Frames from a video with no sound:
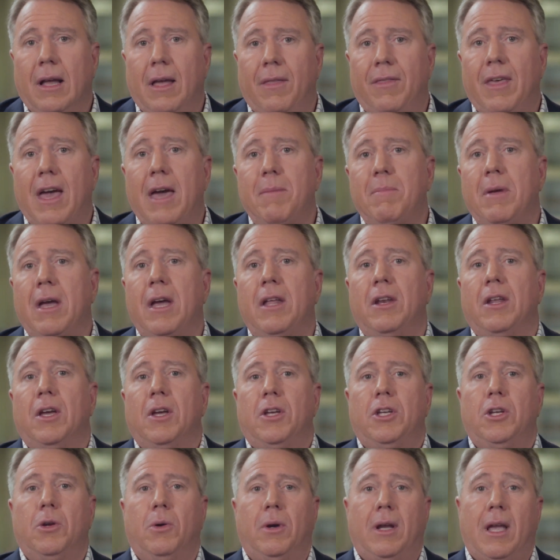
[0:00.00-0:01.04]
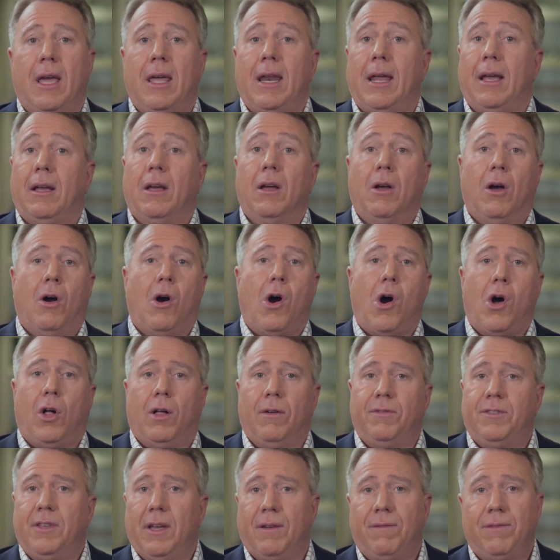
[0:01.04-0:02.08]
That meant you were getting all
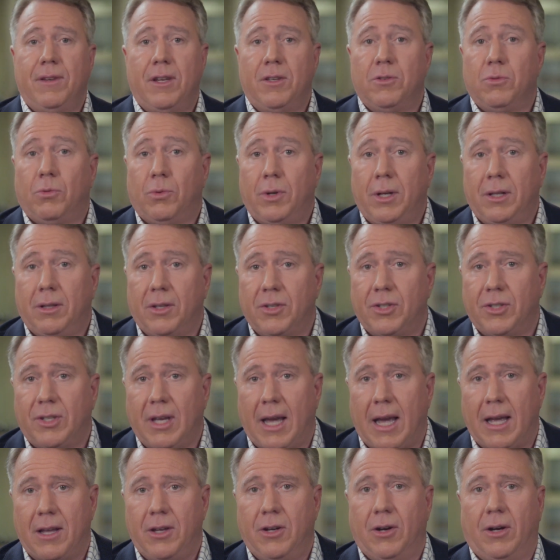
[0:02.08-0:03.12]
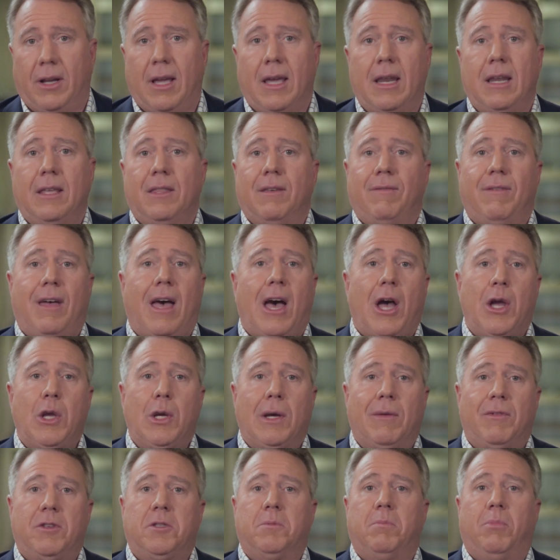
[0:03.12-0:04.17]
of Tiffany's real estate, you're getting the value
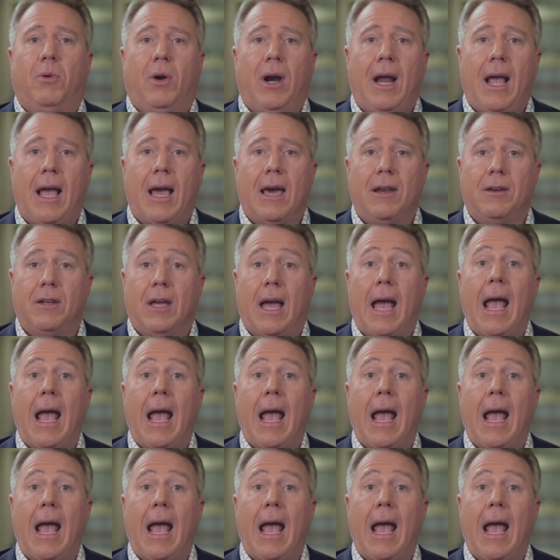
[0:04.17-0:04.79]
of its brand,